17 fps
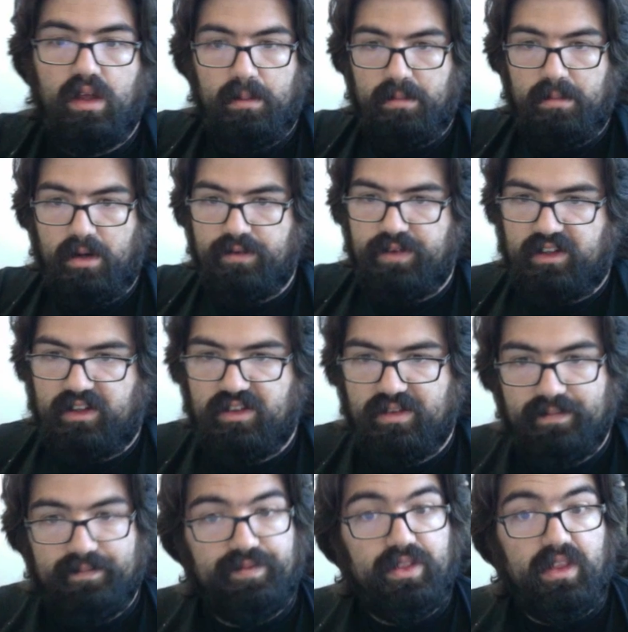Perfect.
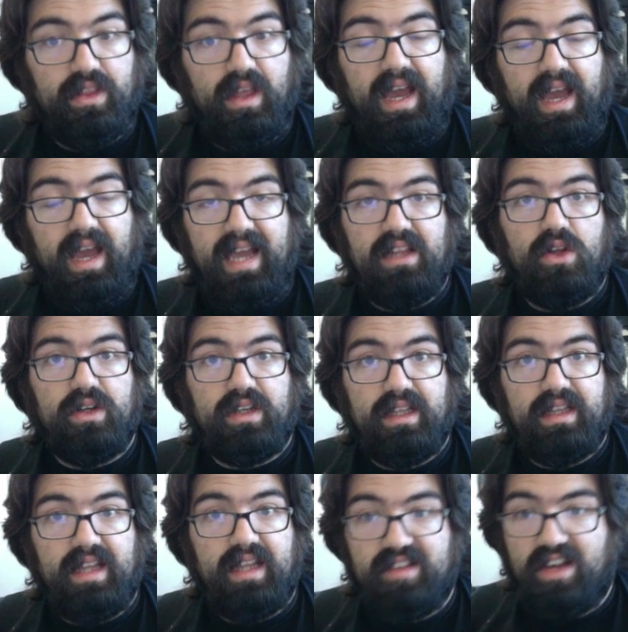Hey, look,
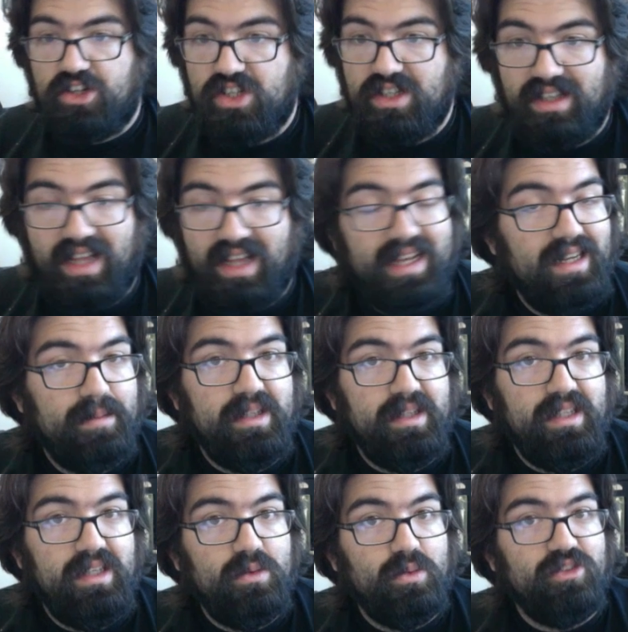that's actually lining up the
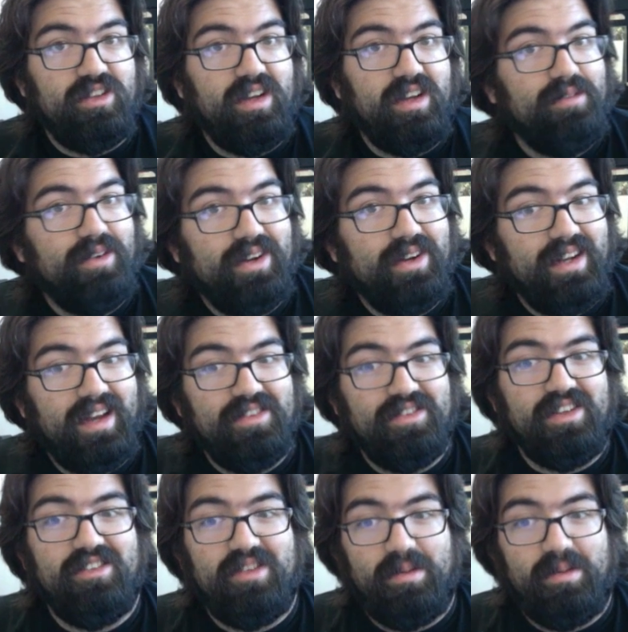equal sign very nicely
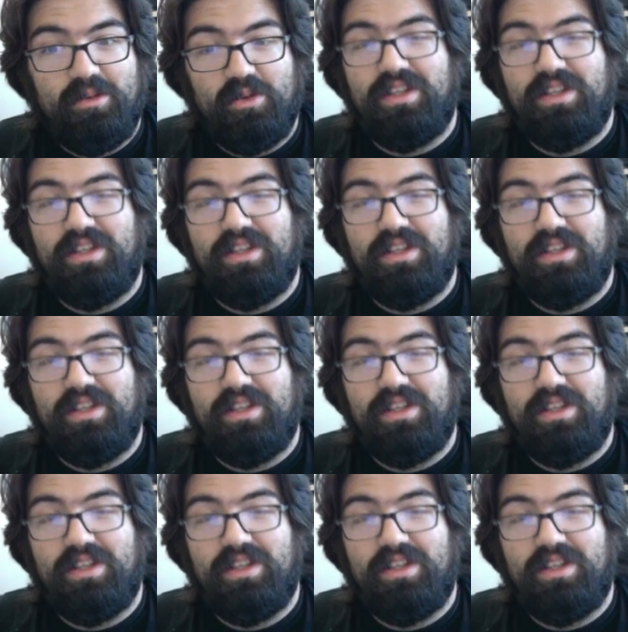because I'm doing